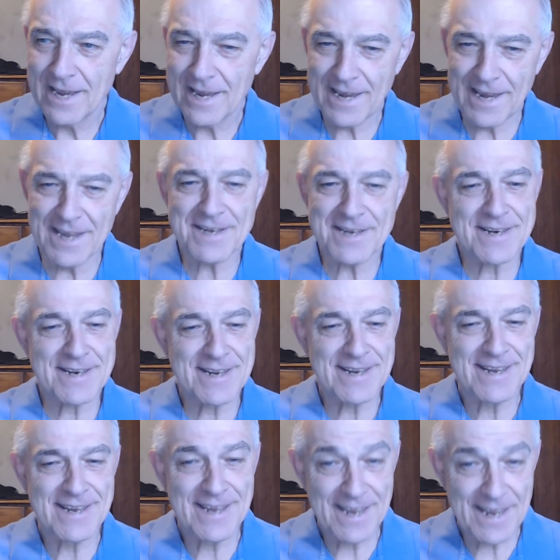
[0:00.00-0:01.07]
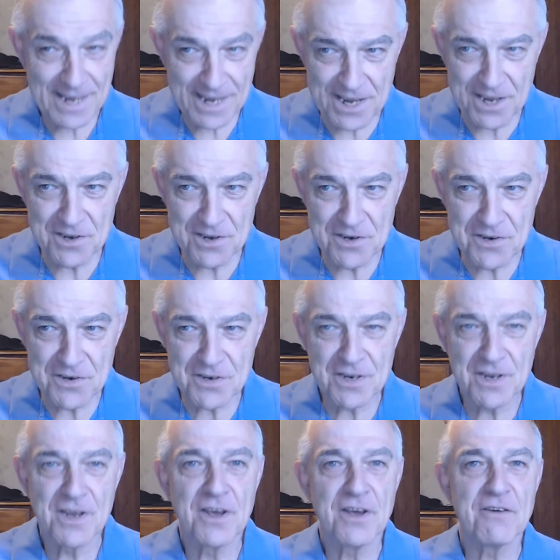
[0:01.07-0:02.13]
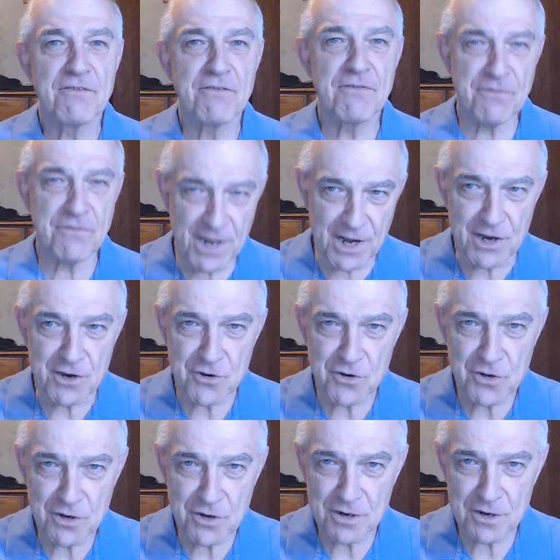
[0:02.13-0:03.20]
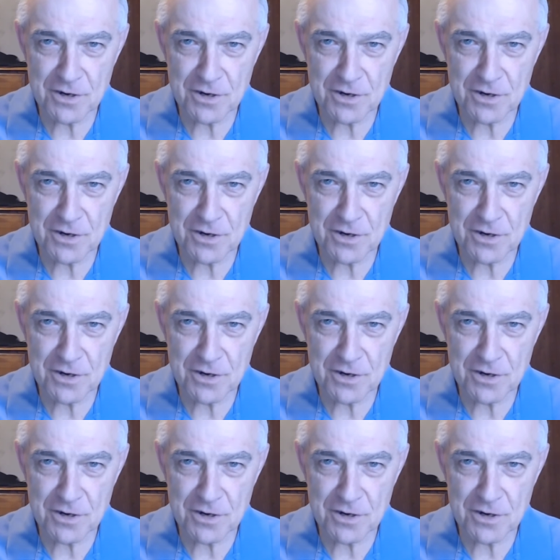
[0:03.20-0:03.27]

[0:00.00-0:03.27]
It is finished.